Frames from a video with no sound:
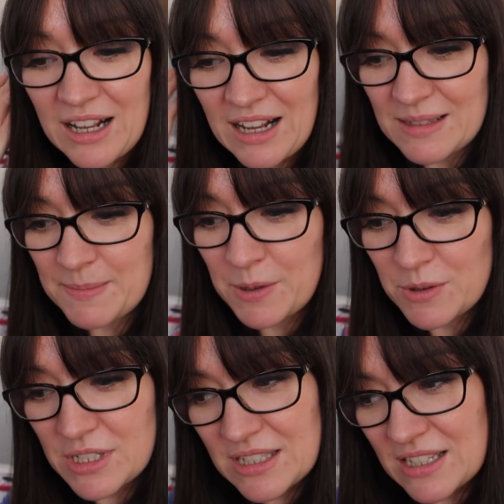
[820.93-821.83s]
as my
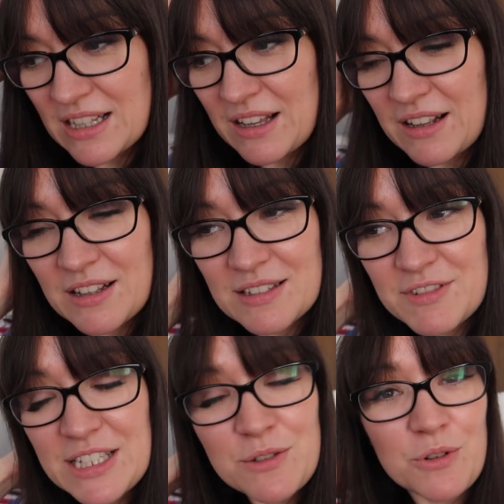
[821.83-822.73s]
audience and
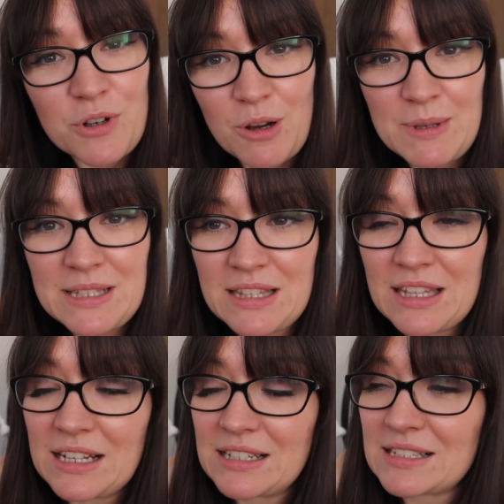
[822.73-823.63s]
reading all your comments and
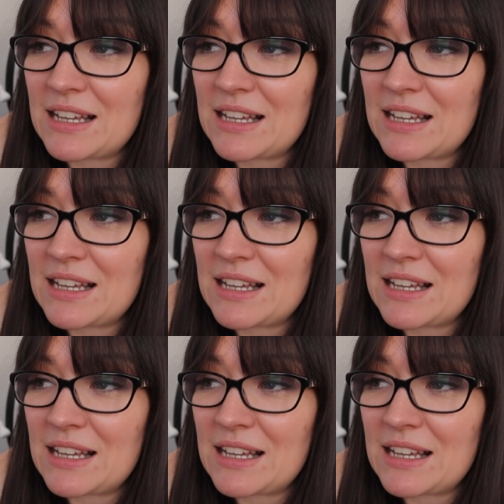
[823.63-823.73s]
things,